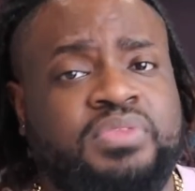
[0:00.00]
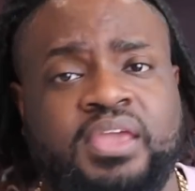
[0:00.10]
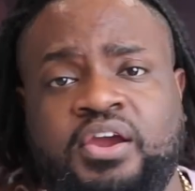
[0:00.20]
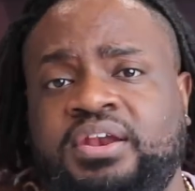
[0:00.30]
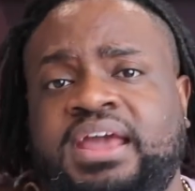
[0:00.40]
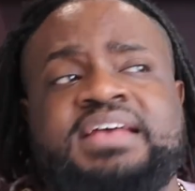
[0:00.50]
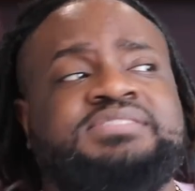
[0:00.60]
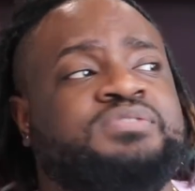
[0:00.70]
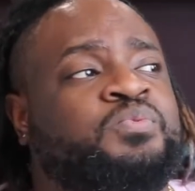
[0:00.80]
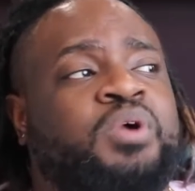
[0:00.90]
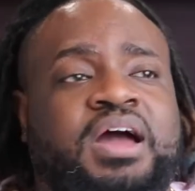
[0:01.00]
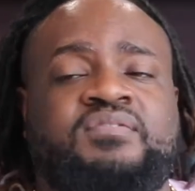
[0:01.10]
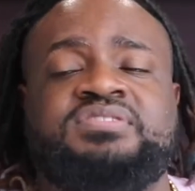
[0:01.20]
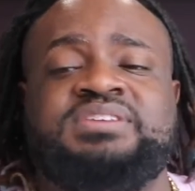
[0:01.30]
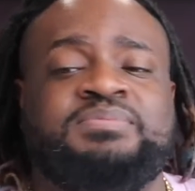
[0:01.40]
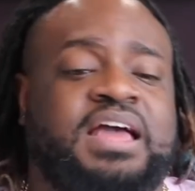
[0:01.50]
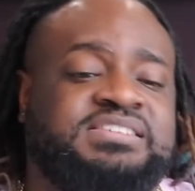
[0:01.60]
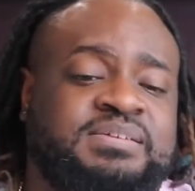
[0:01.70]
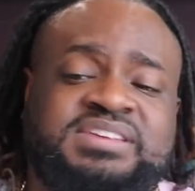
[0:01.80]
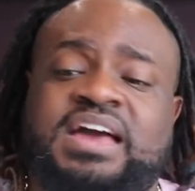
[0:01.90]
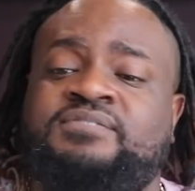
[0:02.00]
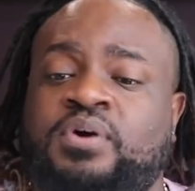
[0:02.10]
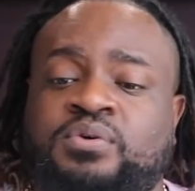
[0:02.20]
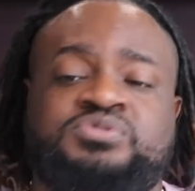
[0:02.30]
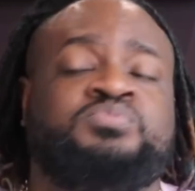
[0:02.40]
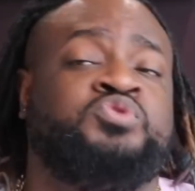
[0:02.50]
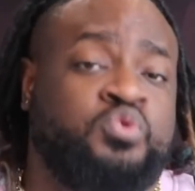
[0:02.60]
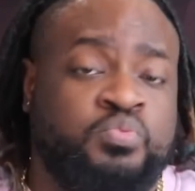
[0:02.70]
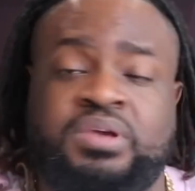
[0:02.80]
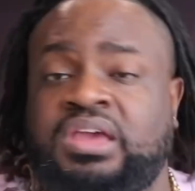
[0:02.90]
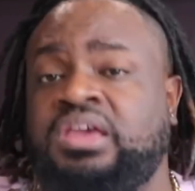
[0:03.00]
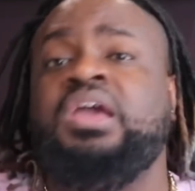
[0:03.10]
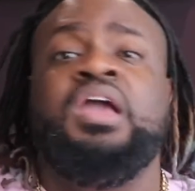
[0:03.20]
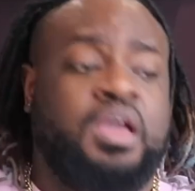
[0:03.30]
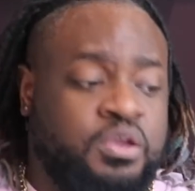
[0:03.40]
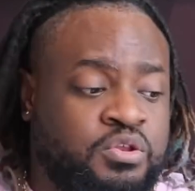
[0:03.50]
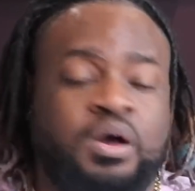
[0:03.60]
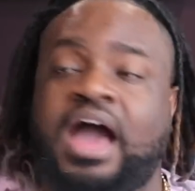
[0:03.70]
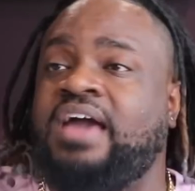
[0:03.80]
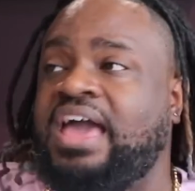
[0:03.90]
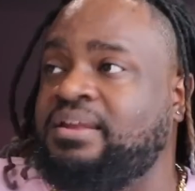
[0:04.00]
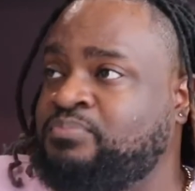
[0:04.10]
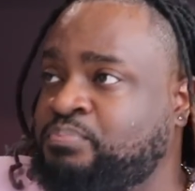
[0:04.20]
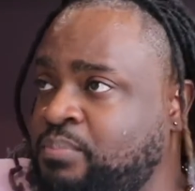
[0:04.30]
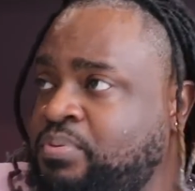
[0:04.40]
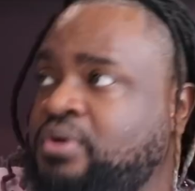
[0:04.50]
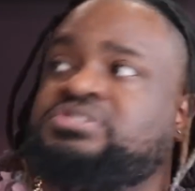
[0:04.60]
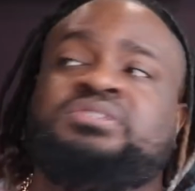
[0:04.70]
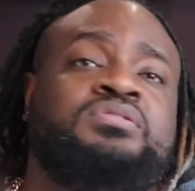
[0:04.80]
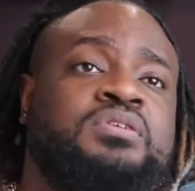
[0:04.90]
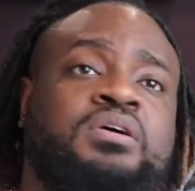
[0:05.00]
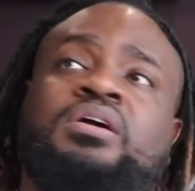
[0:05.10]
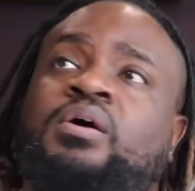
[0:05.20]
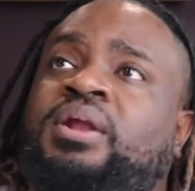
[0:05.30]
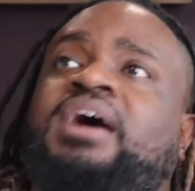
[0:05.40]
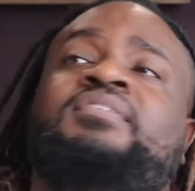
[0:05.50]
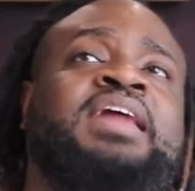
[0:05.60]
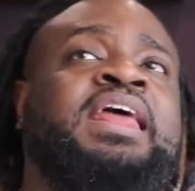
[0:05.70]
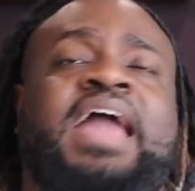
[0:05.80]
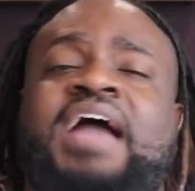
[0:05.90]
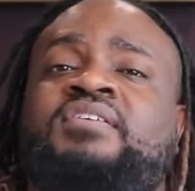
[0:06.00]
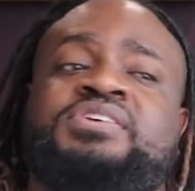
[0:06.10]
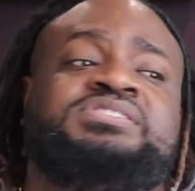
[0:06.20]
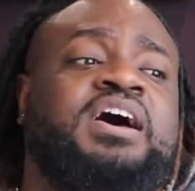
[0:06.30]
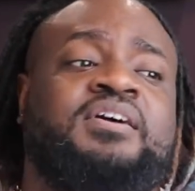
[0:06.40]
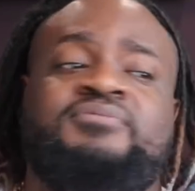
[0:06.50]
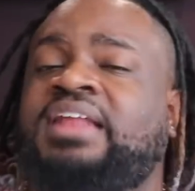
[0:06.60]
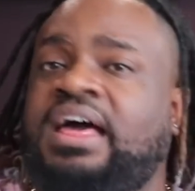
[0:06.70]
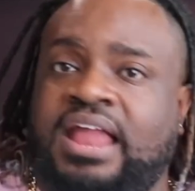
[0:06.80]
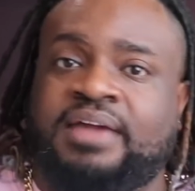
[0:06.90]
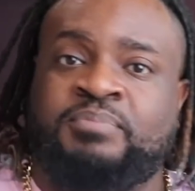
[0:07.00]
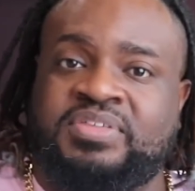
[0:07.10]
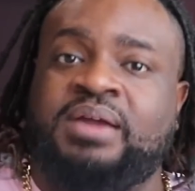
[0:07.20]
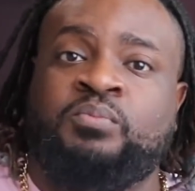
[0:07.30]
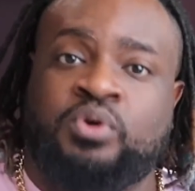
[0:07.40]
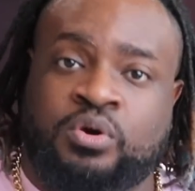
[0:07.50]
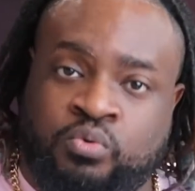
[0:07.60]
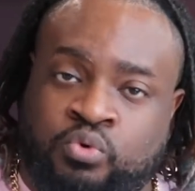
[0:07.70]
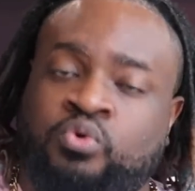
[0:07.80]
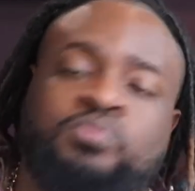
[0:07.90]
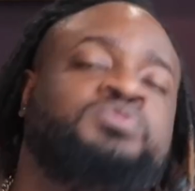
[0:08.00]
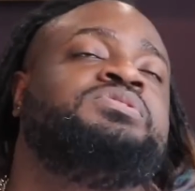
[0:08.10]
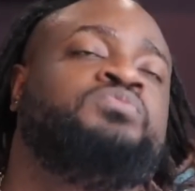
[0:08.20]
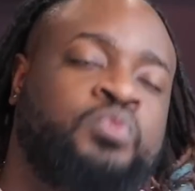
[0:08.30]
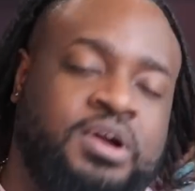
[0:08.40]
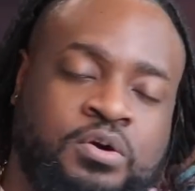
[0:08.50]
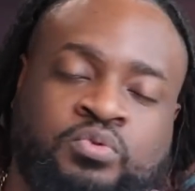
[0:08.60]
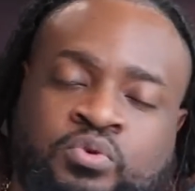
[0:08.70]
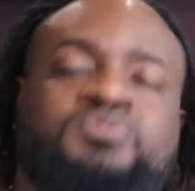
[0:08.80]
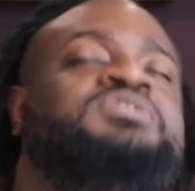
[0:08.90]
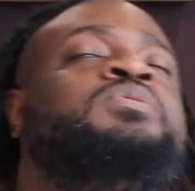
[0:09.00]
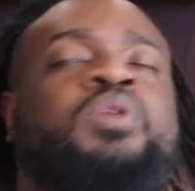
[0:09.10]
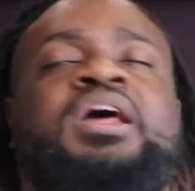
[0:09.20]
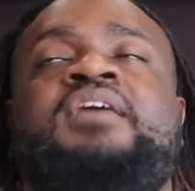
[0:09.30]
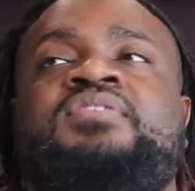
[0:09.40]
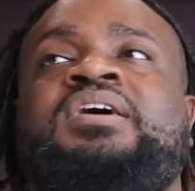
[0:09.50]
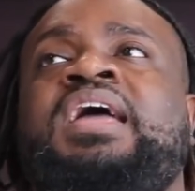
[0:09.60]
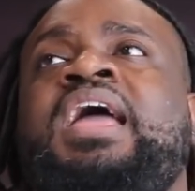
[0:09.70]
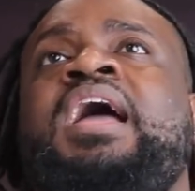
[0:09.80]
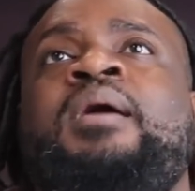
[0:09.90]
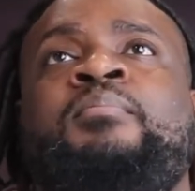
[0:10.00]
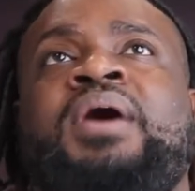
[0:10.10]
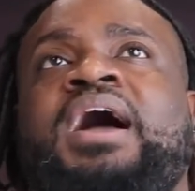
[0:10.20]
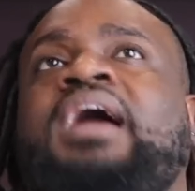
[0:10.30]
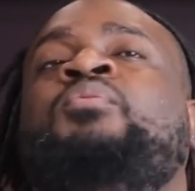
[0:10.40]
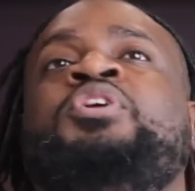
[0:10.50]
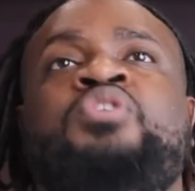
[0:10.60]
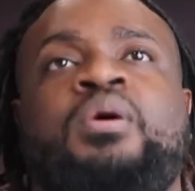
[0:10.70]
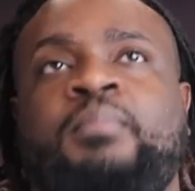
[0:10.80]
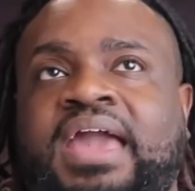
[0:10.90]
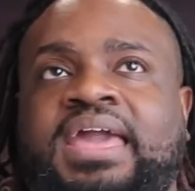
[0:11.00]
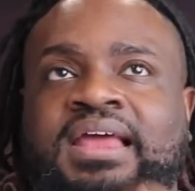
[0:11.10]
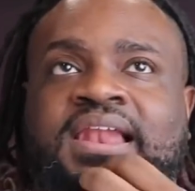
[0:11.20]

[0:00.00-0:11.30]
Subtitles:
her nest or whatever. Some, like, sometimes folks do be, you know, I had a person cook or whatever, and they didn't have all the stuff, and I, like, but they were groomed, well groomed and whatever. But when you are making